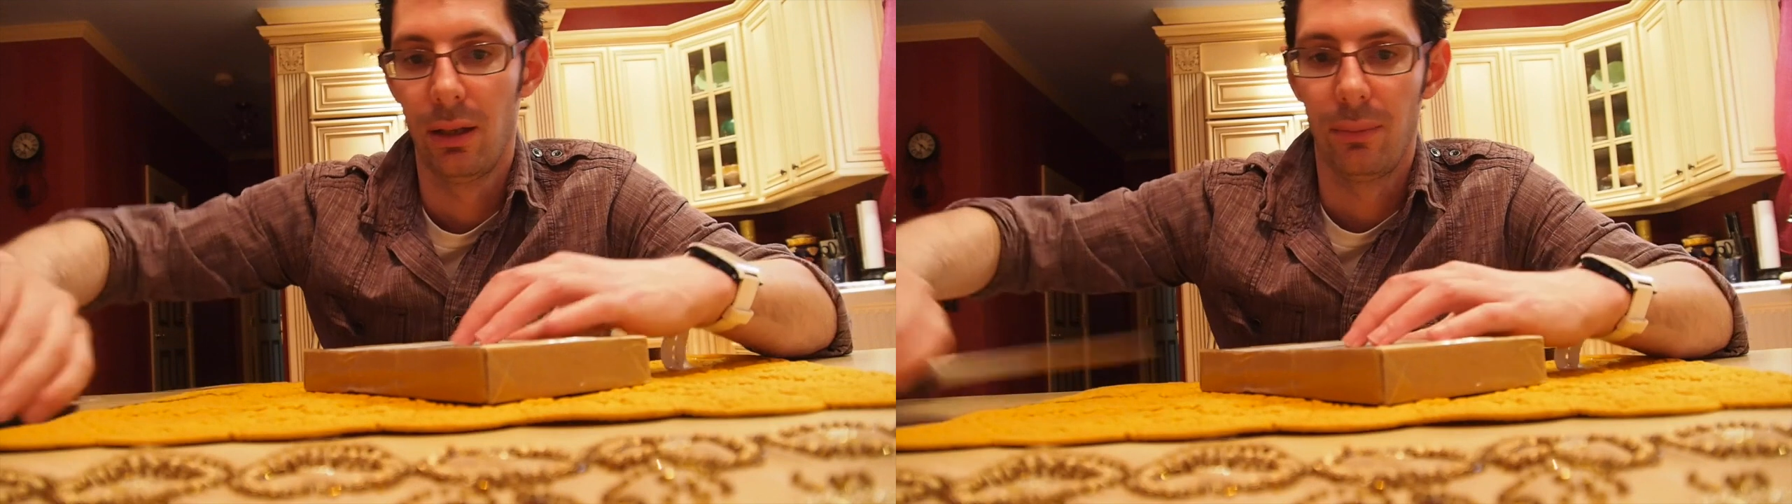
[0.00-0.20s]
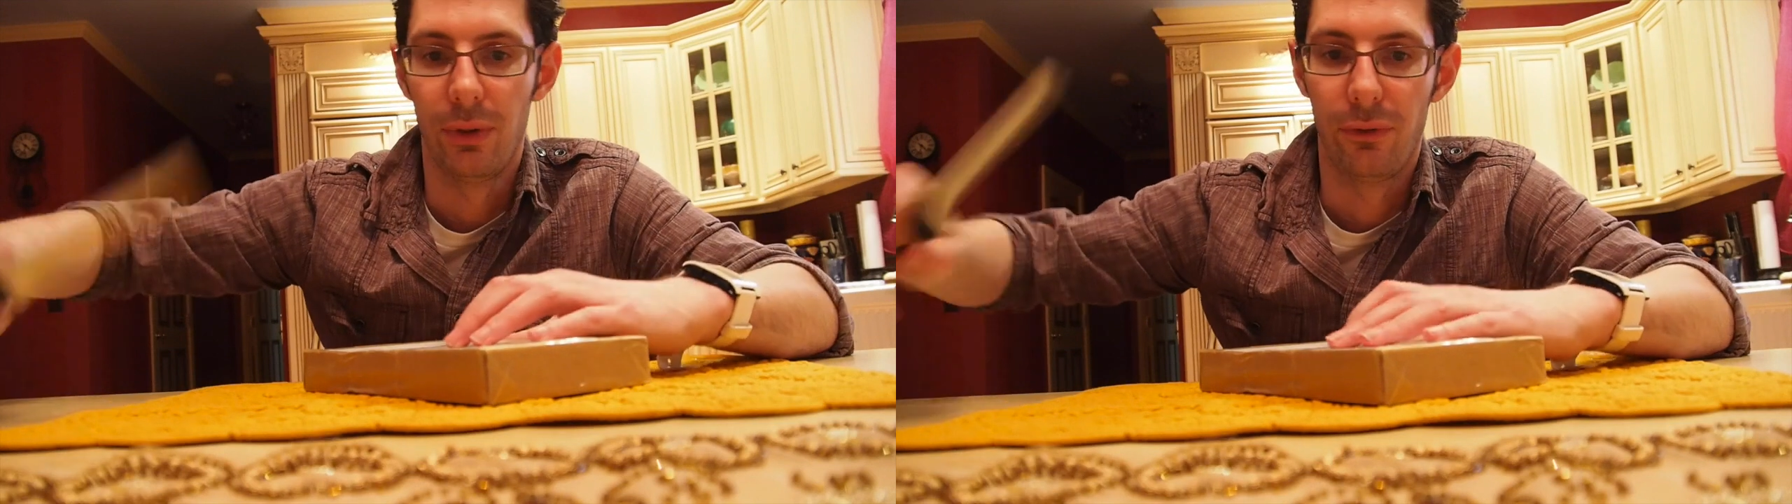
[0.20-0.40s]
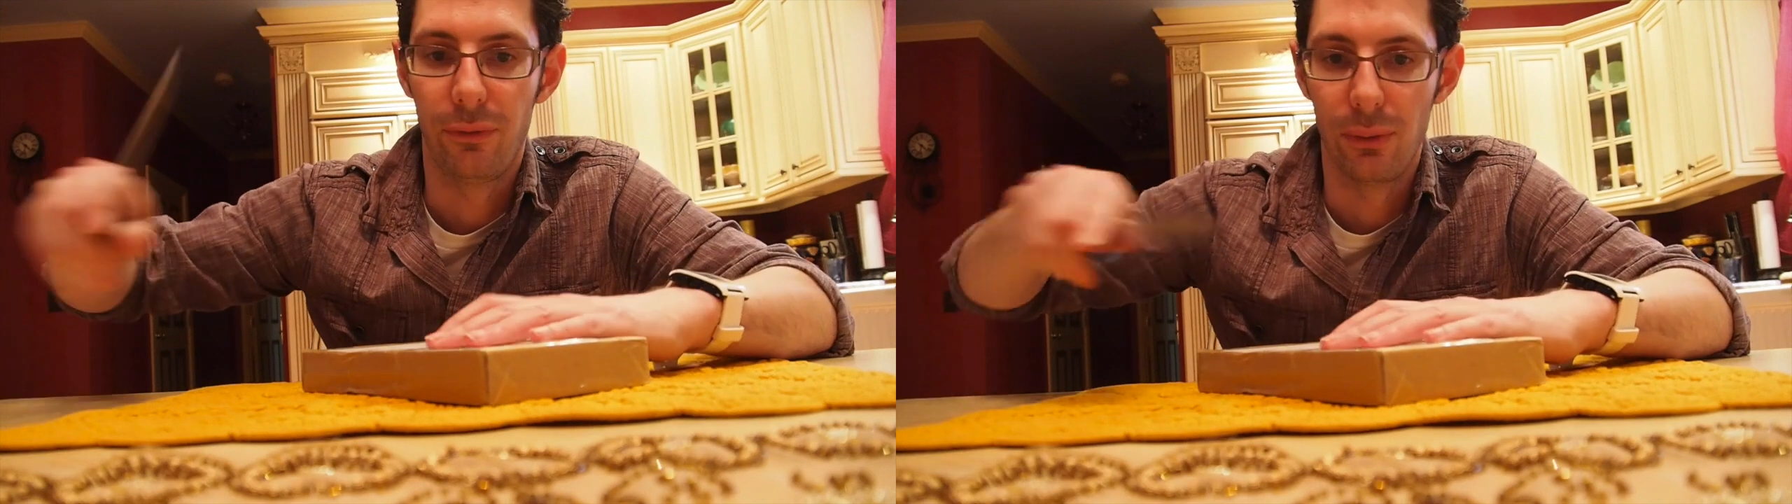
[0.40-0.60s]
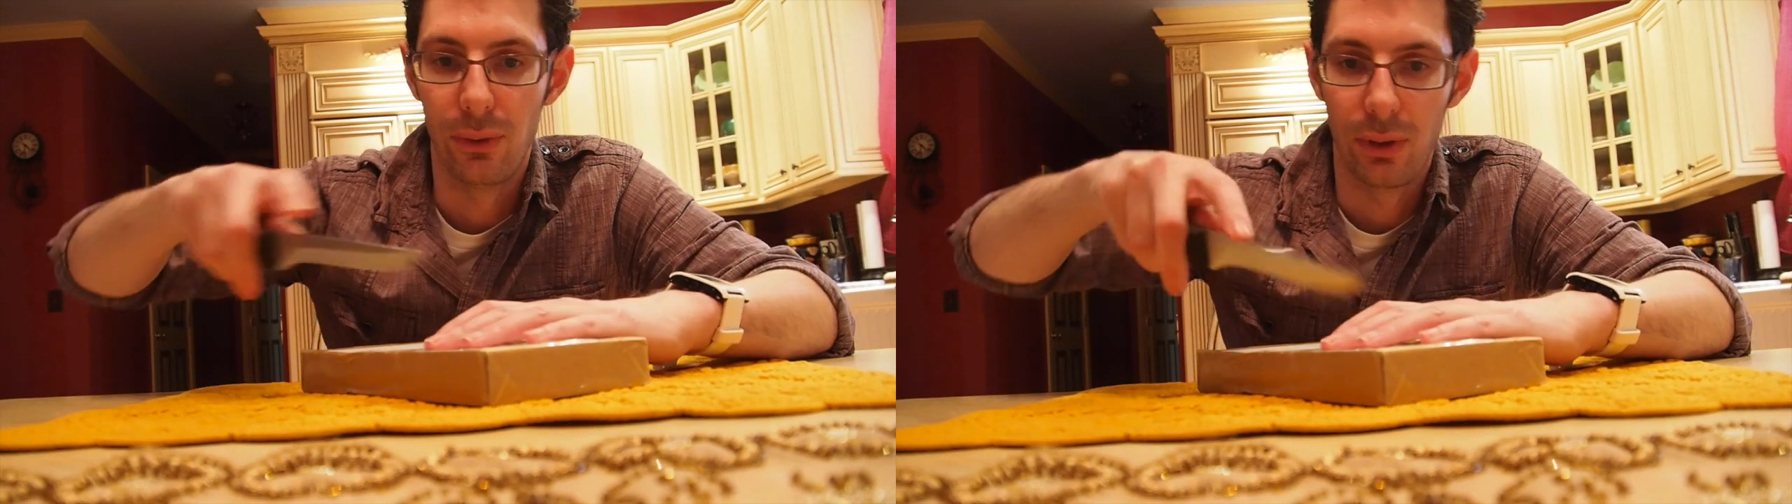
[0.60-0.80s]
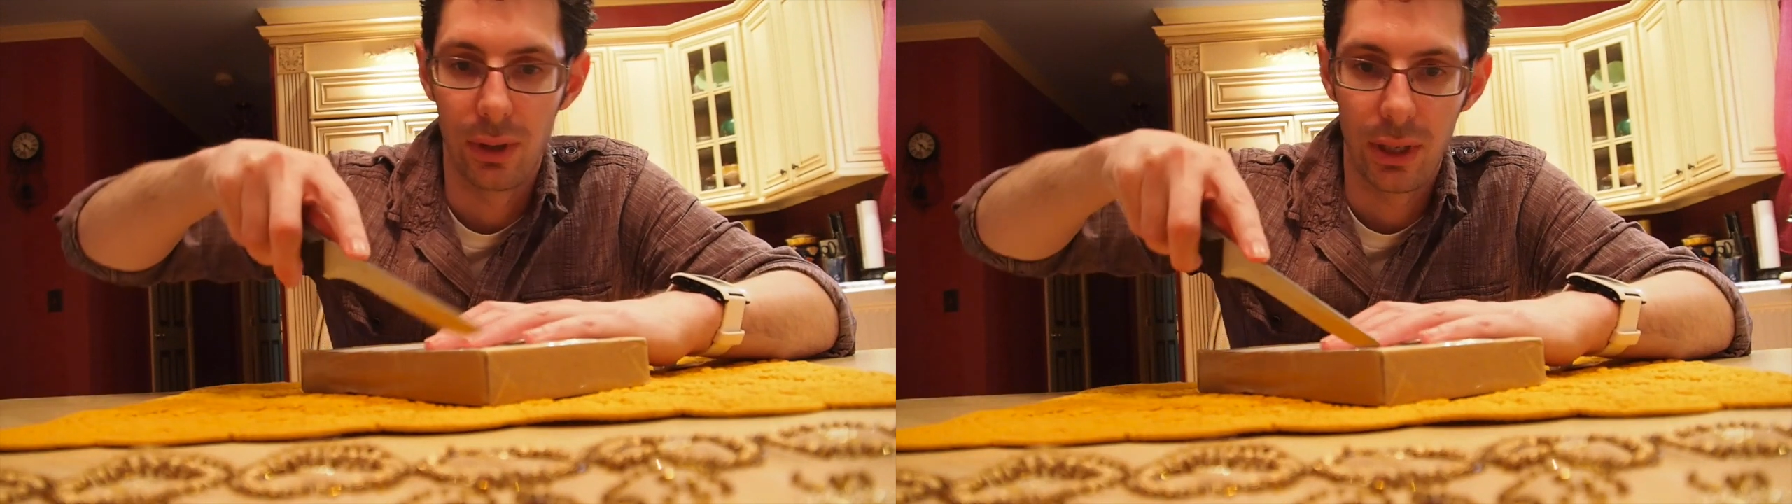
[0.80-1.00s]

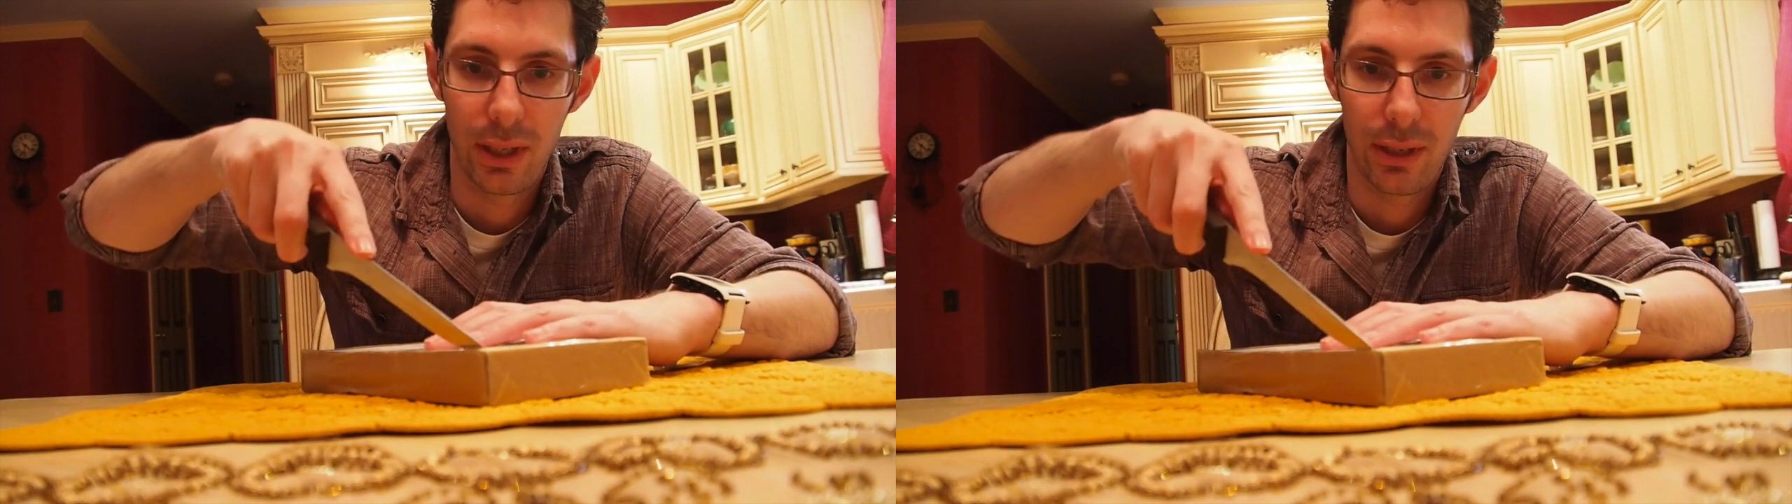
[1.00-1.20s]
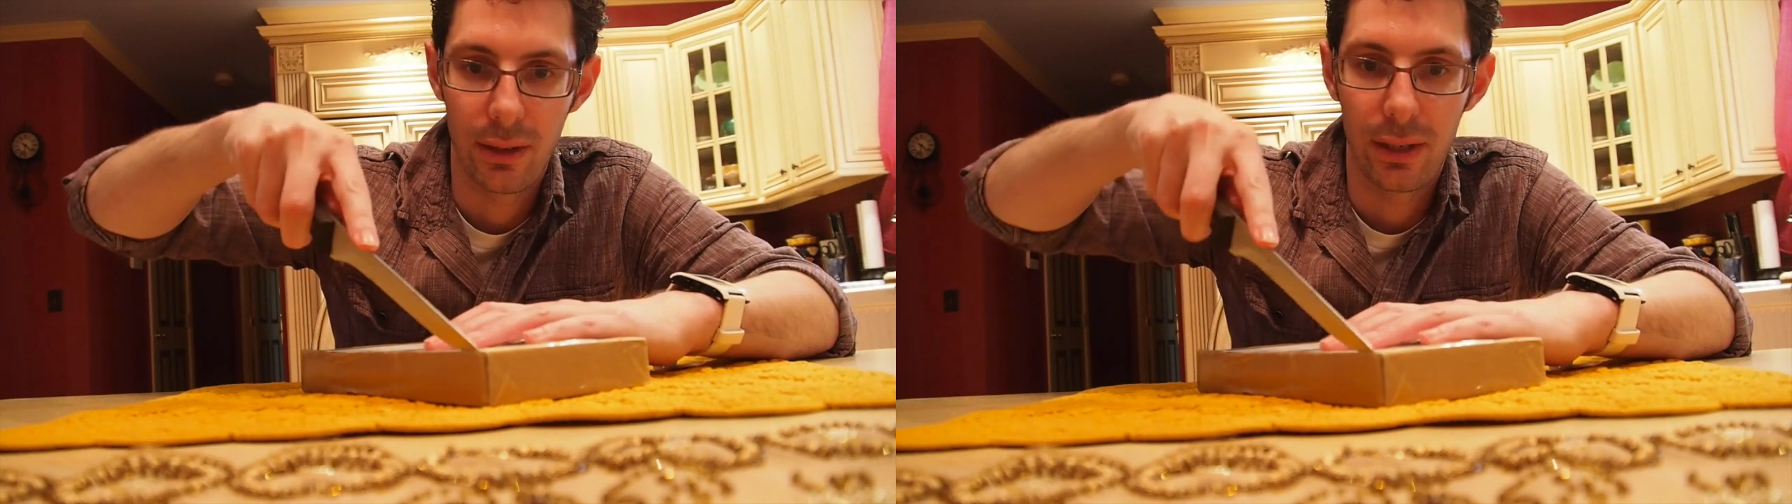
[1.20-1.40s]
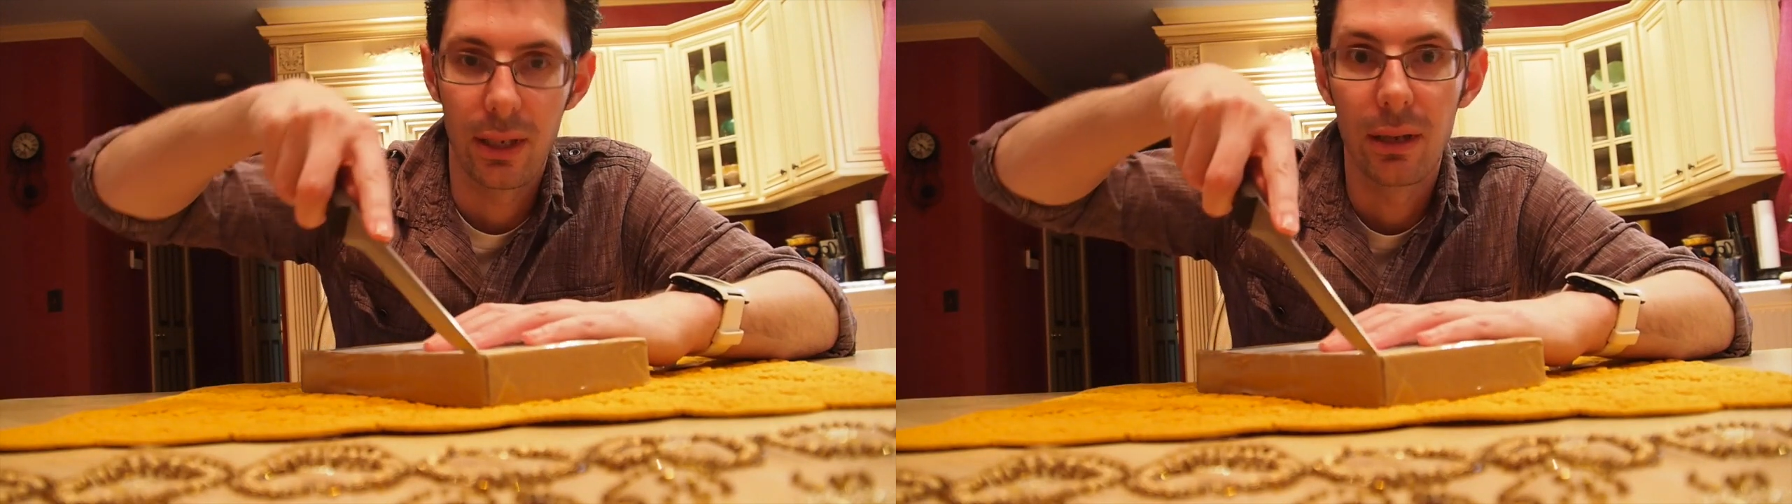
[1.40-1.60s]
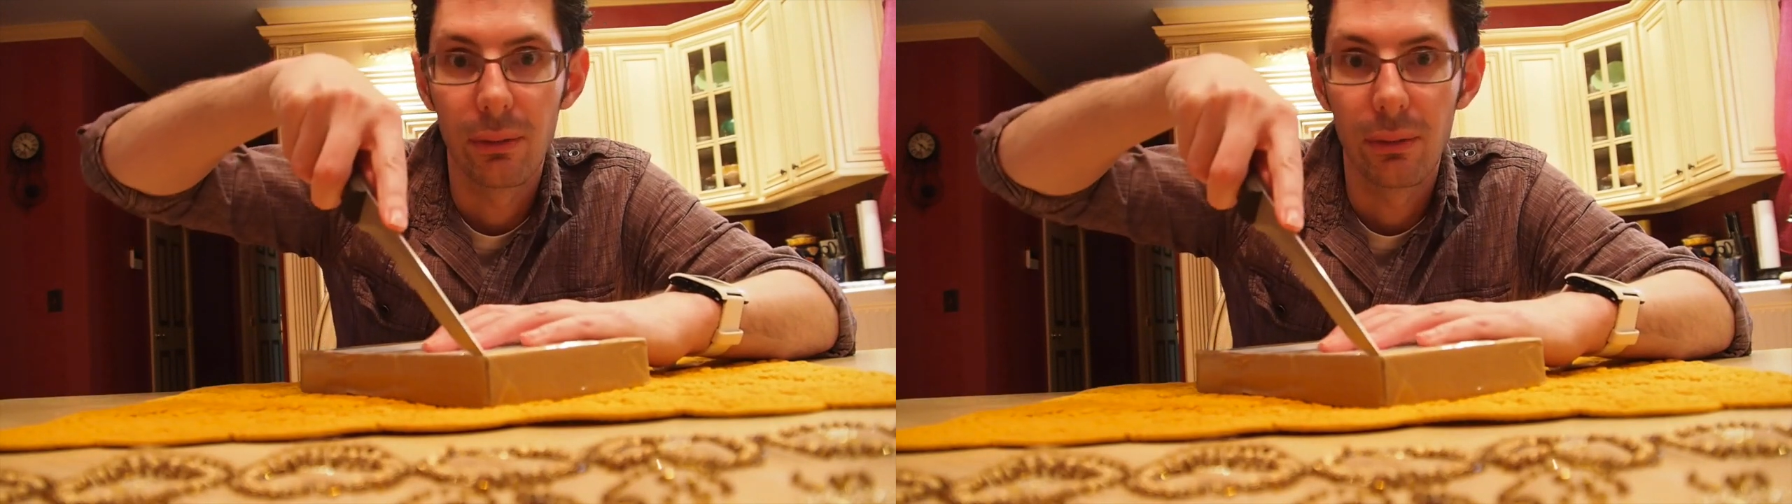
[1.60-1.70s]
before the